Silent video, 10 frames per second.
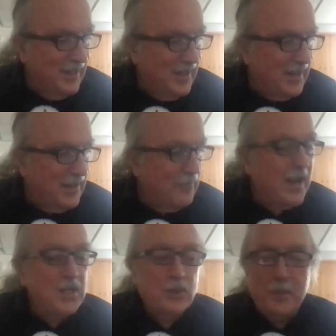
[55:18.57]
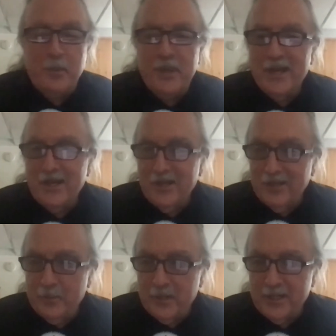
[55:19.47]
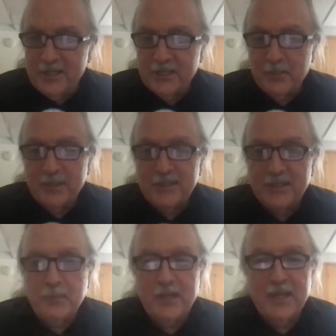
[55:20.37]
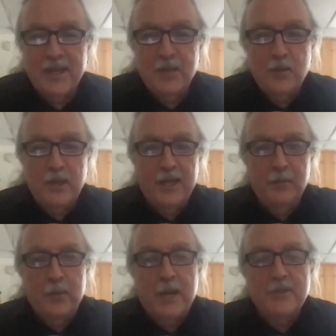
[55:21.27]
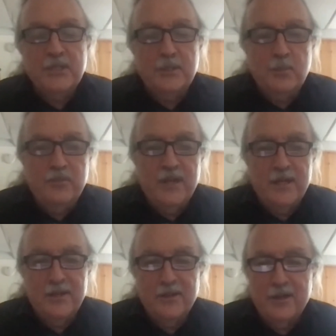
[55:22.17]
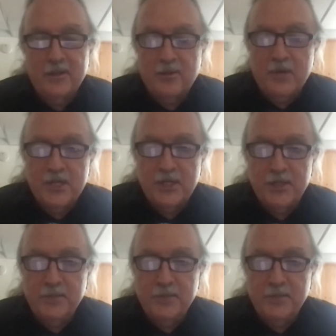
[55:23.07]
Advisory Panel participants. But I think we probably should move on to another question.